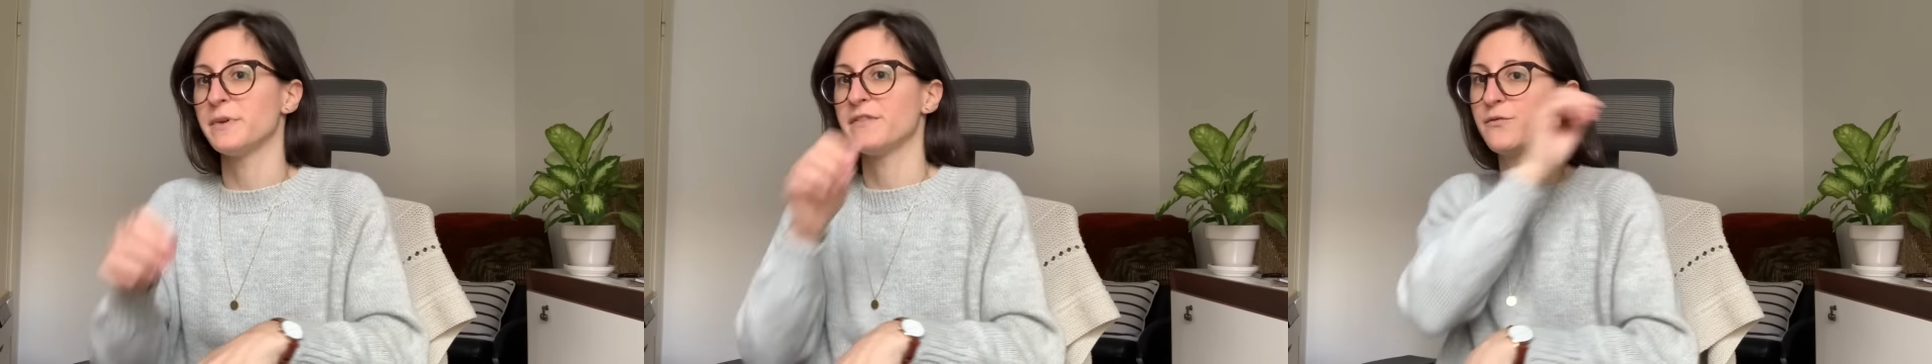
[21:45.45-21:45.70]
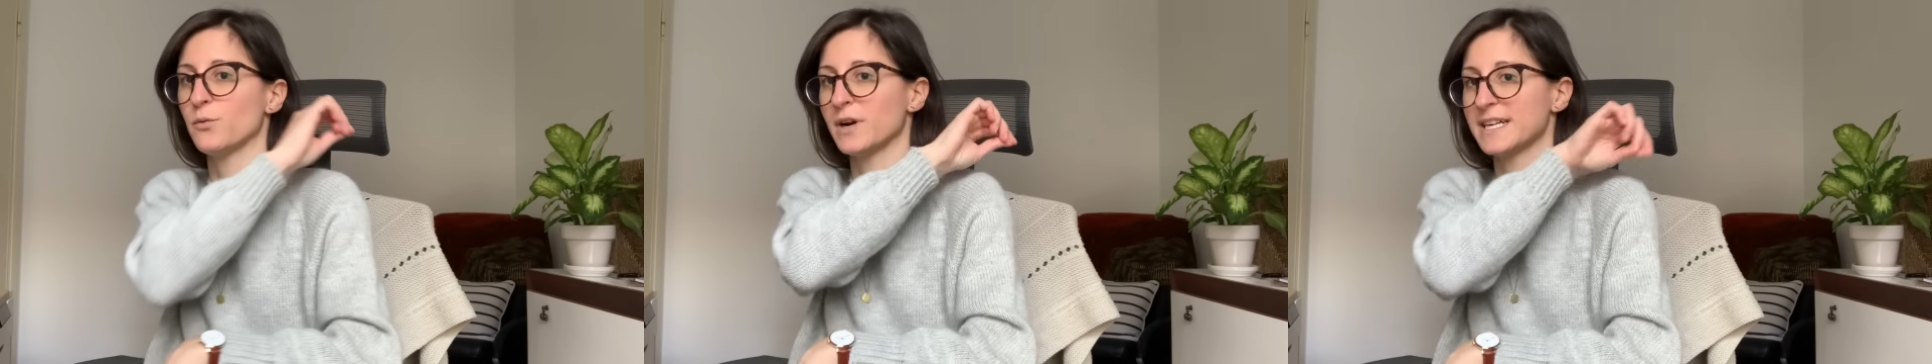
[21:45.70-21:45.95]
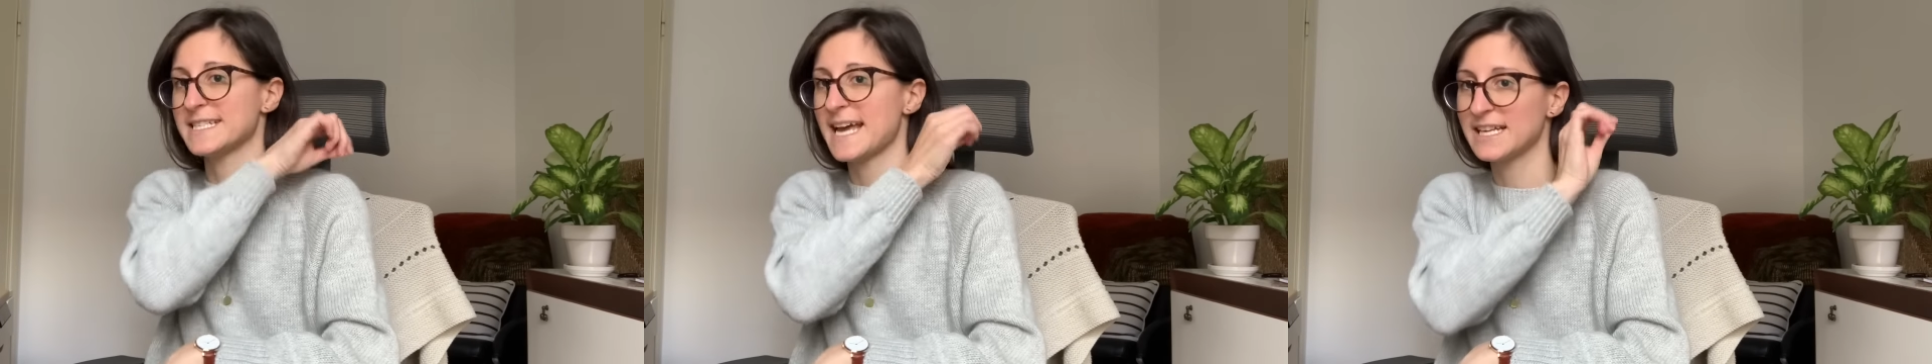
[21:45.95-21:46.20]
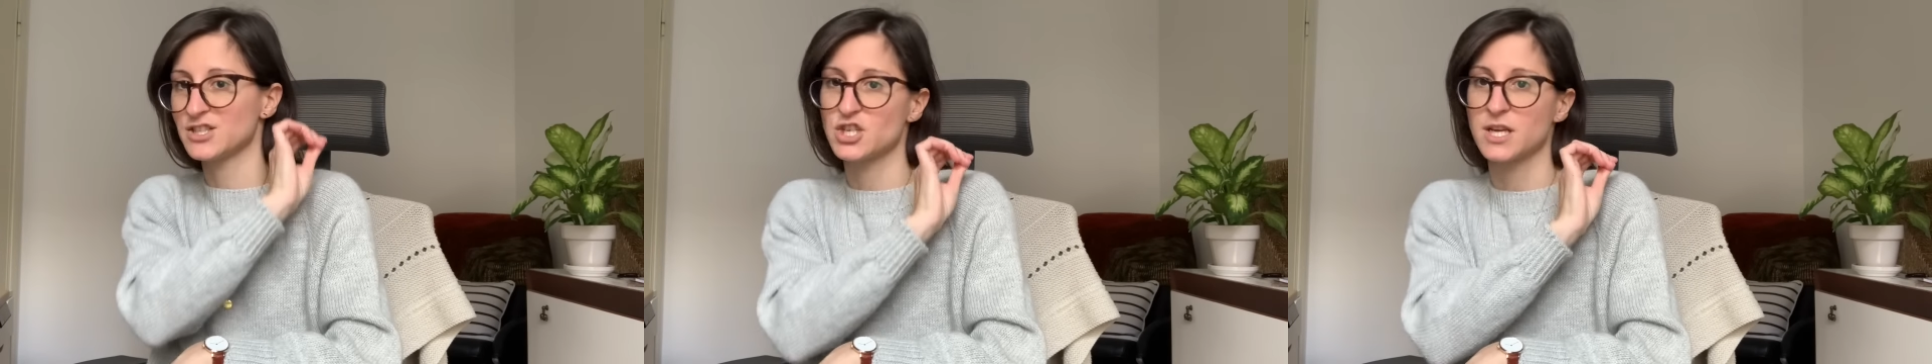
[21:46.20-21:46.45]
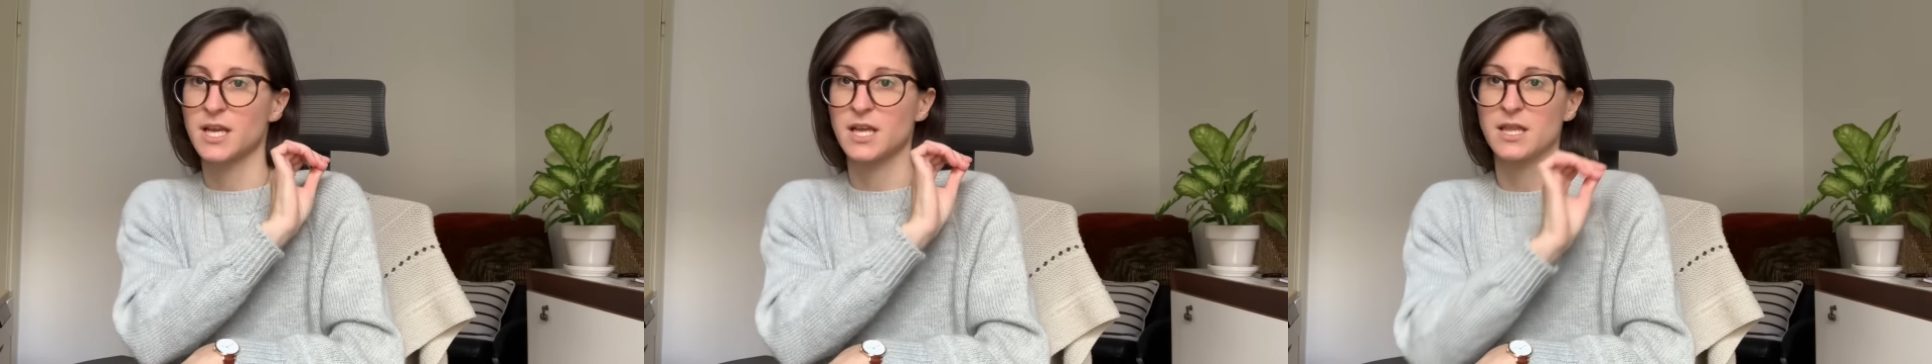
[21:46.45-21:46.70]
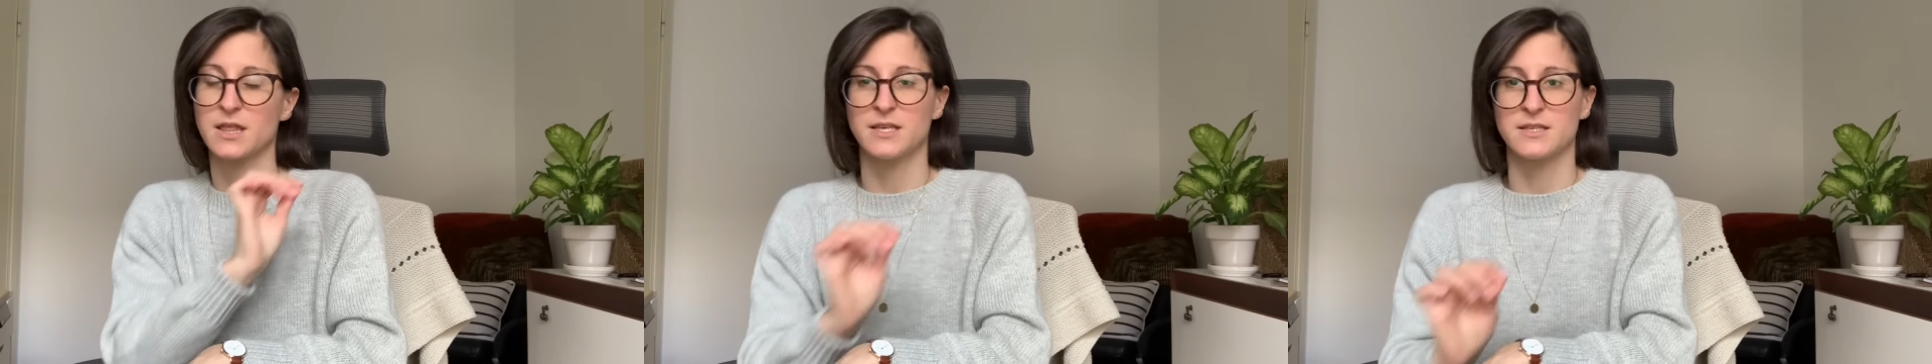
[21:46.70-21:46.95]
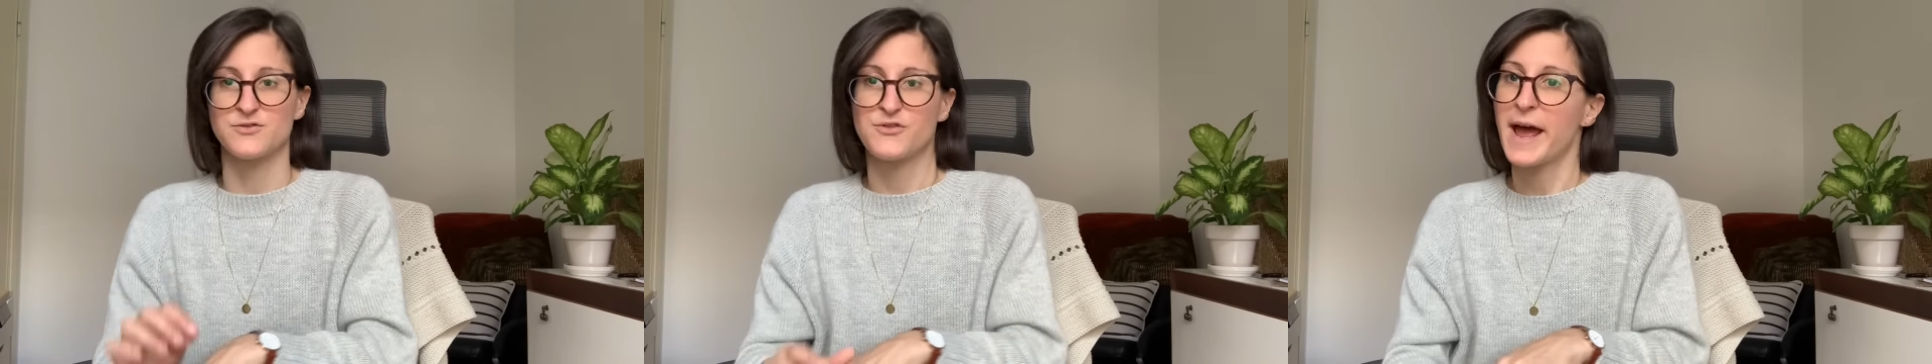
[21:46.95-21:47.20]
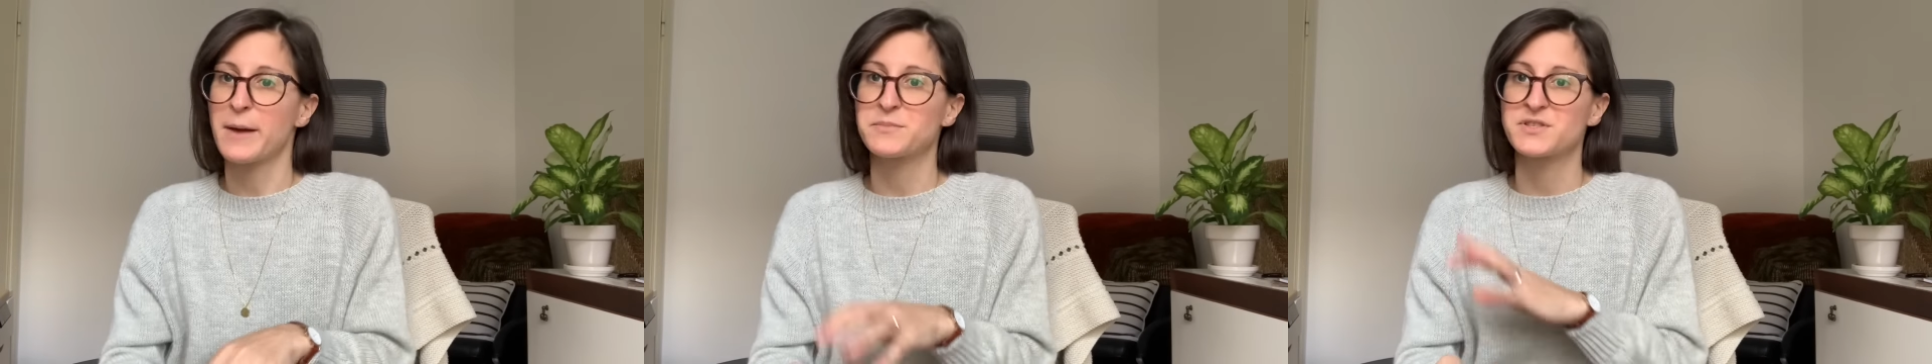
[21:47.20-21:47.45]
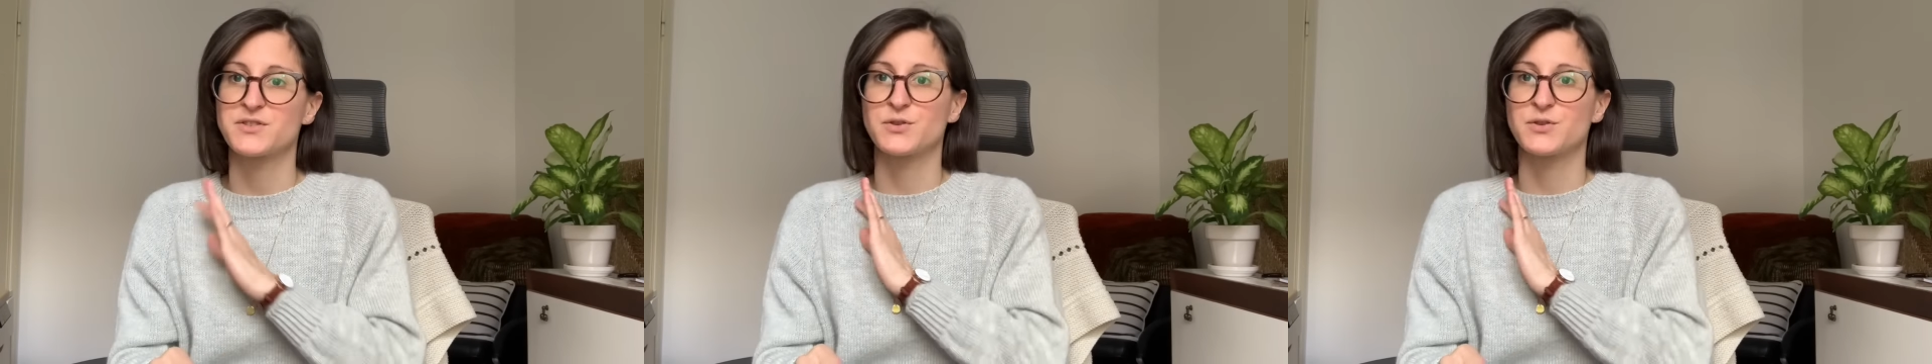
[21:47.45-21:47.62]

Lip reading: before attaching the straps,